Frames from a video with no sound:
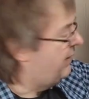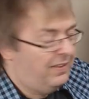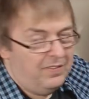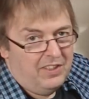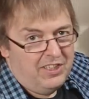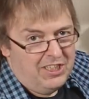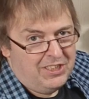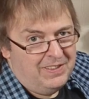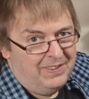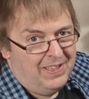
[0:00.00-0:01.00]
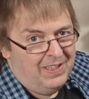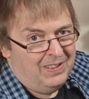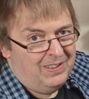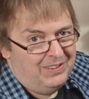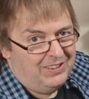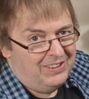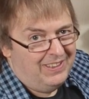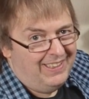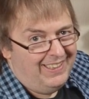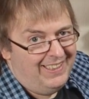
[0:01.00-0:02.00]
that the distant cars
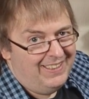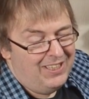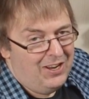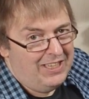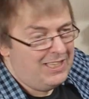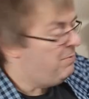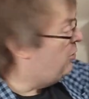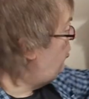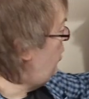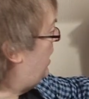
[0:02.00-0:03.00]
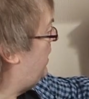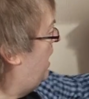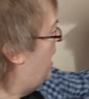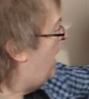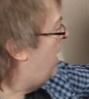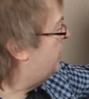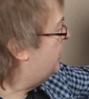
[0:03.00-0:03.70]
in the 90mm one are